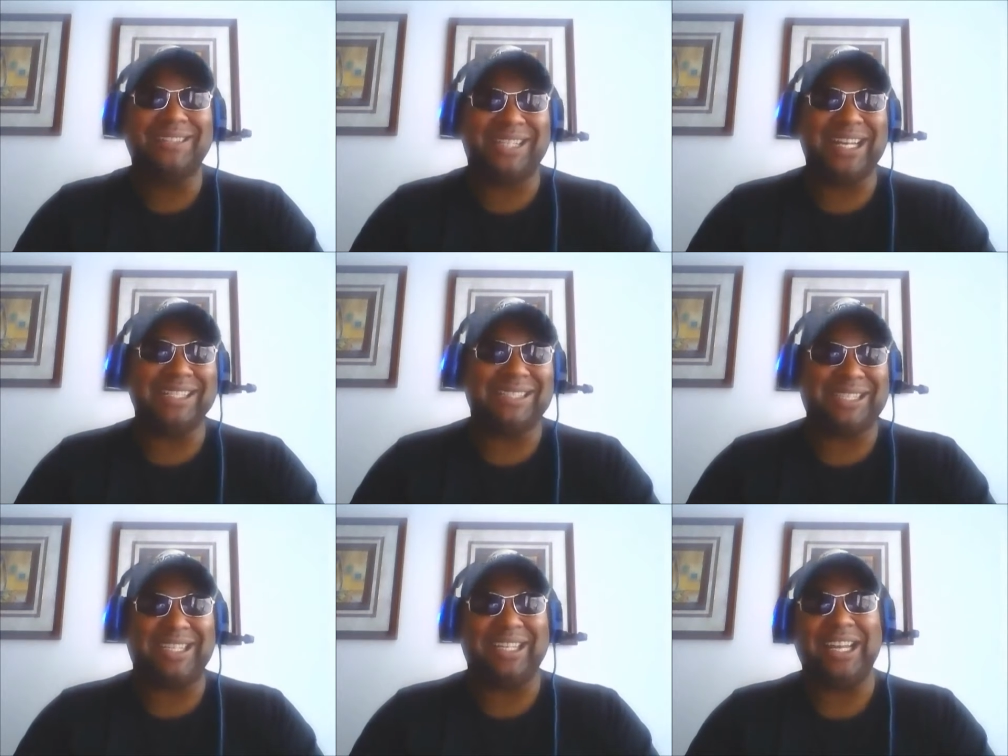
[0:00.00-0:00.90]

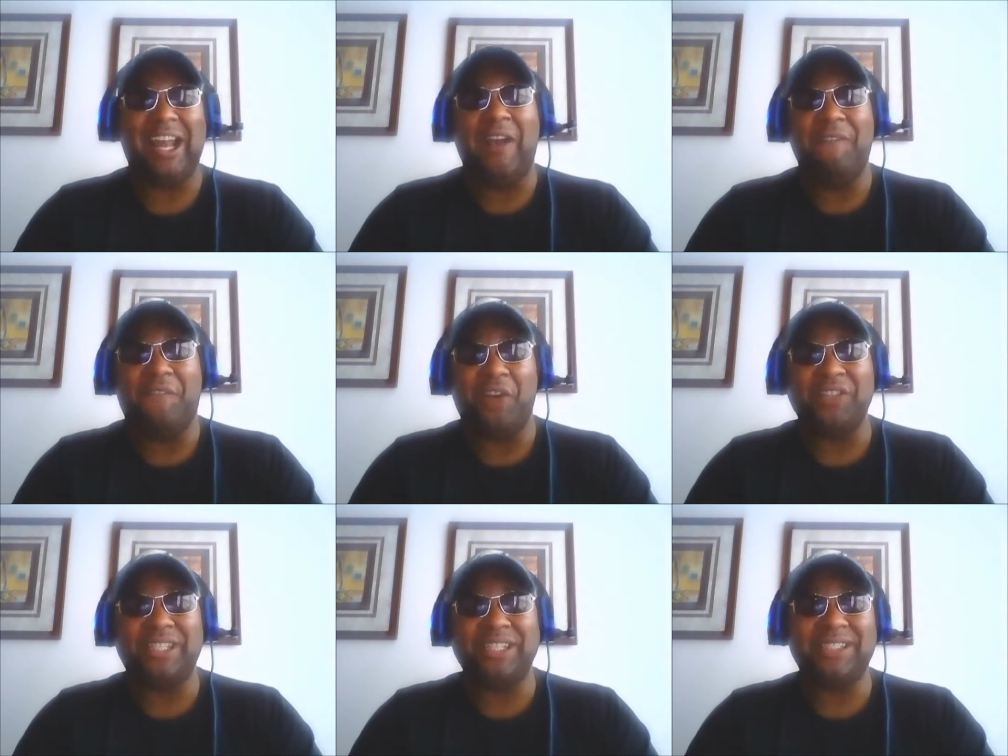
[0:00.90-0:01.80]
Tennessee
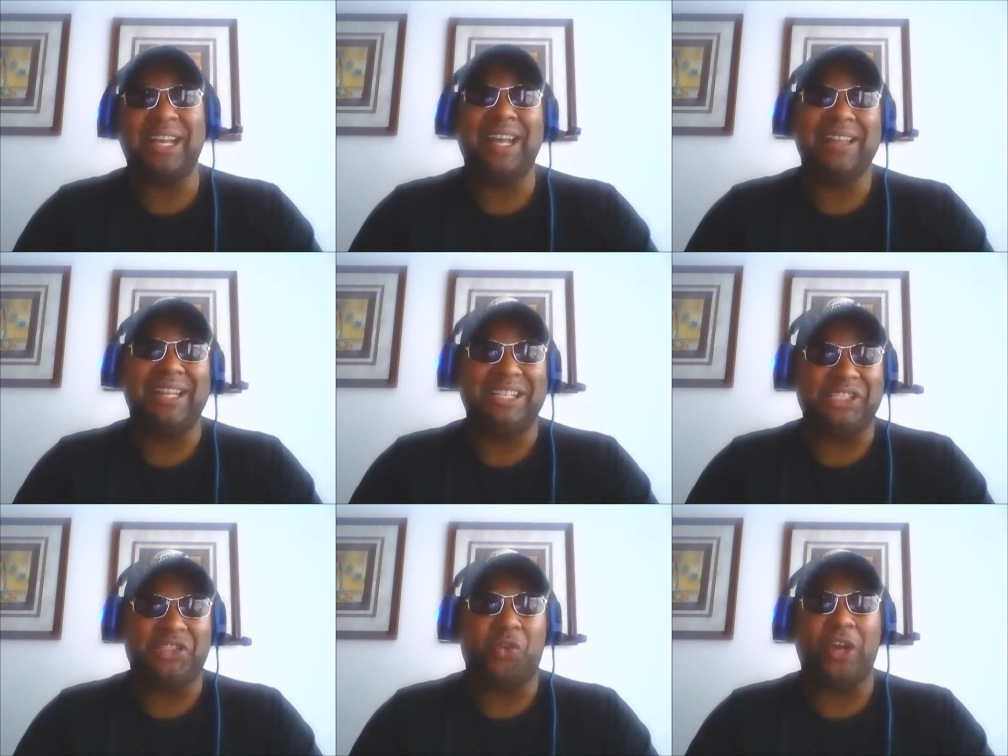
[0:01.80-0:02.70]
versus the
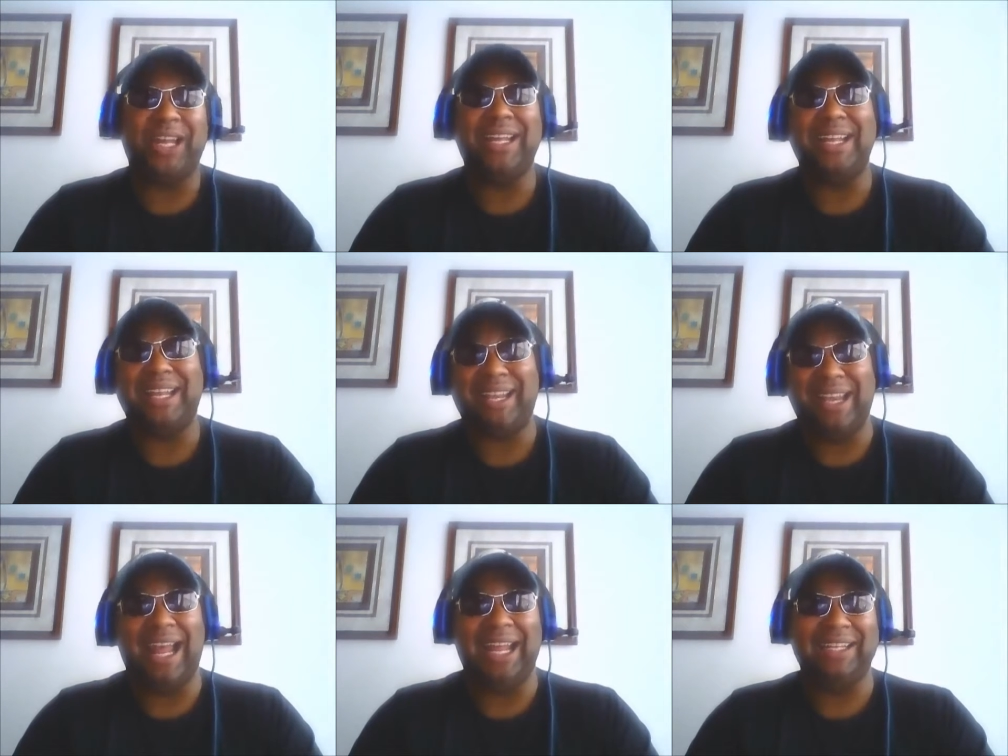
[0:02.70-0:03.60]
Detroit
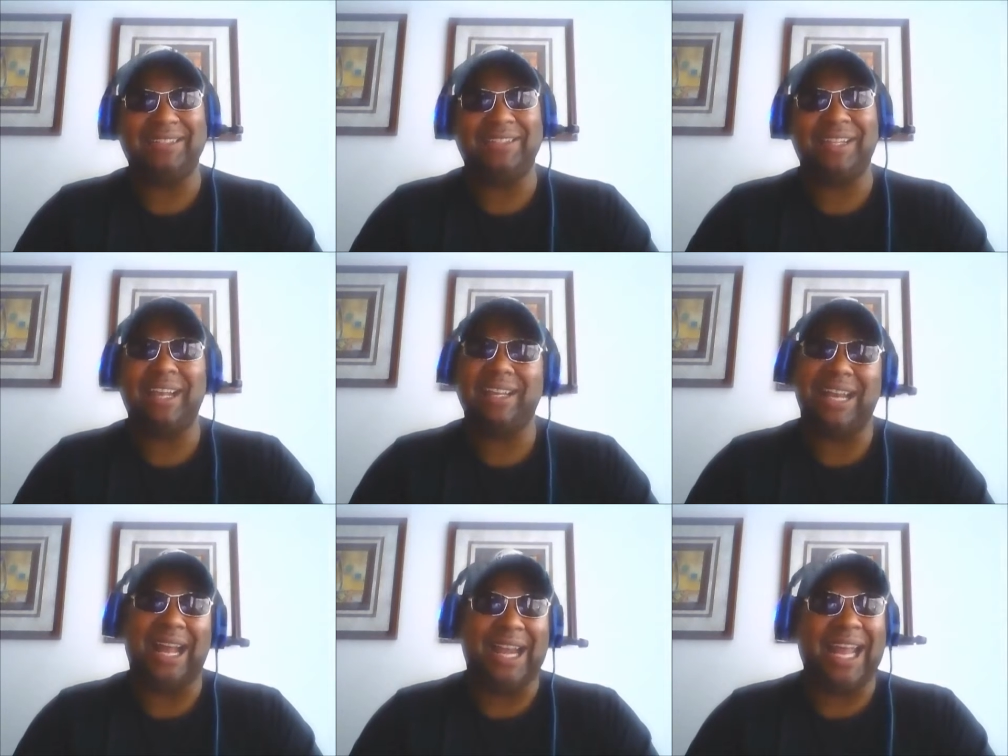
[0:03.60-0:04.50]
Lions.
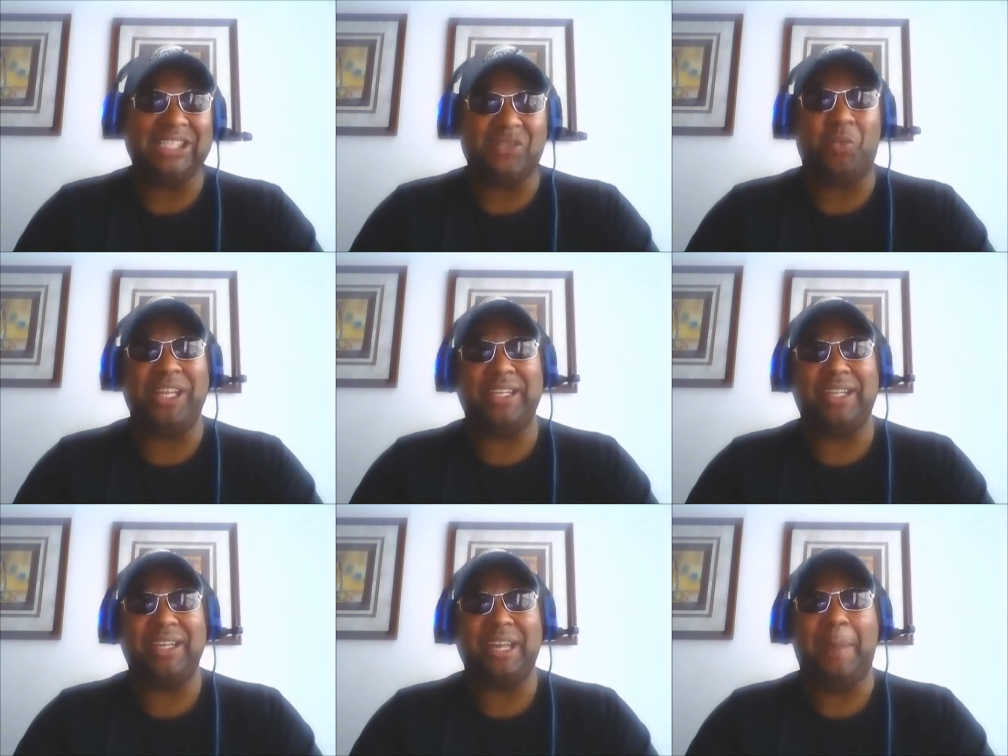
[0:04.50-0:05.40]
Now last
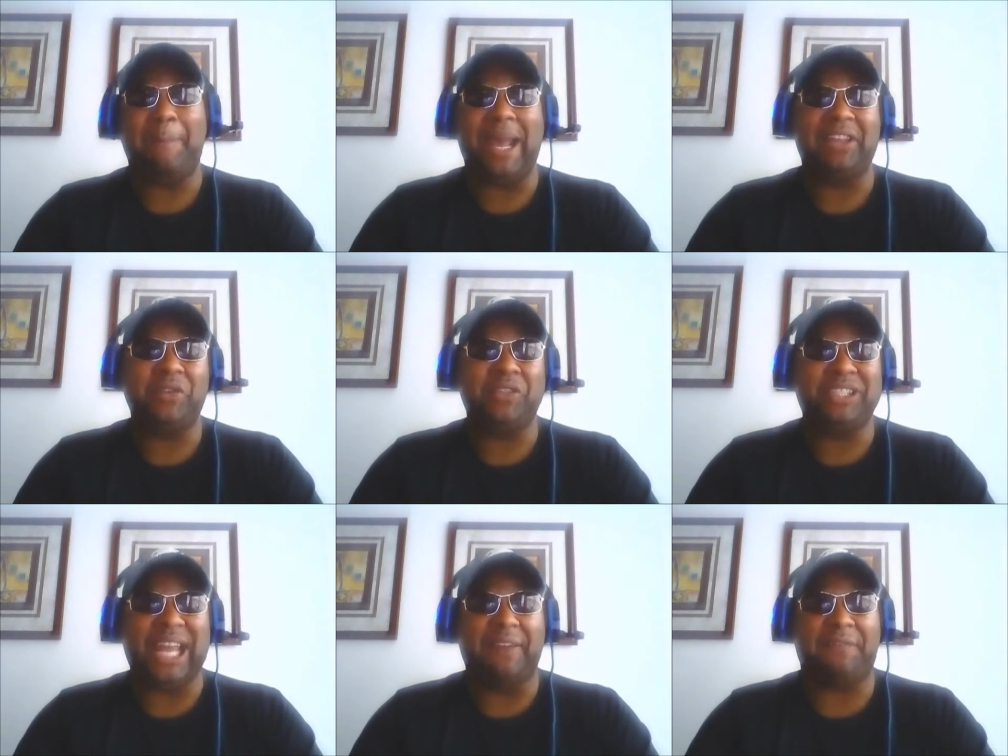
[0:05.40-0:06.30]
week, Matthew
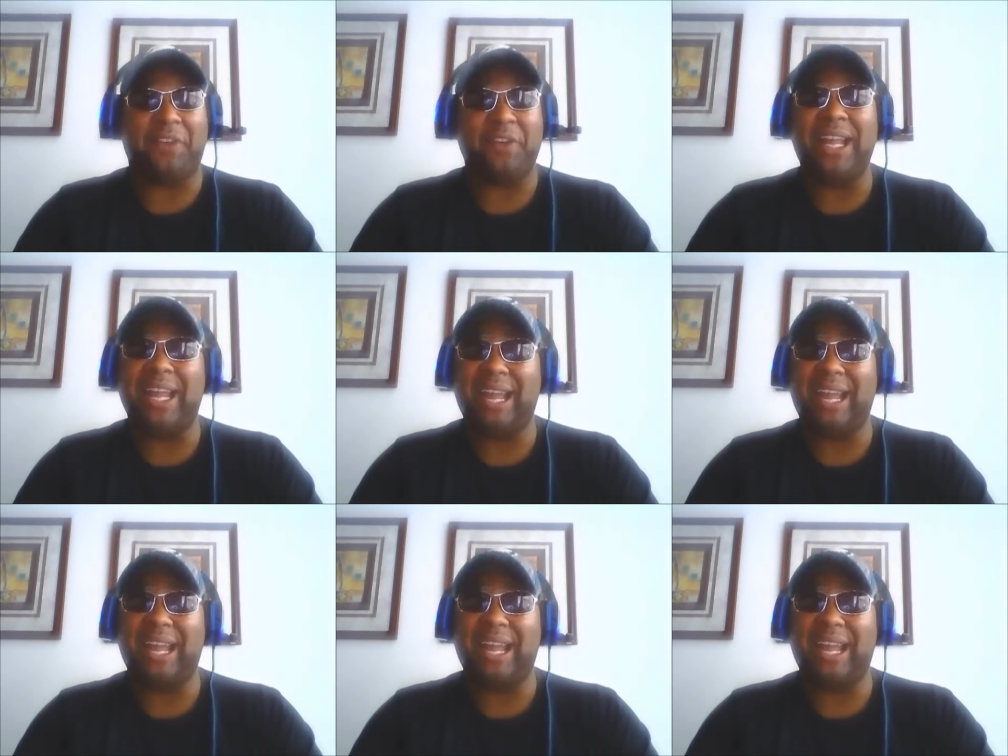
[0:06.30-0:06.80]
Stafford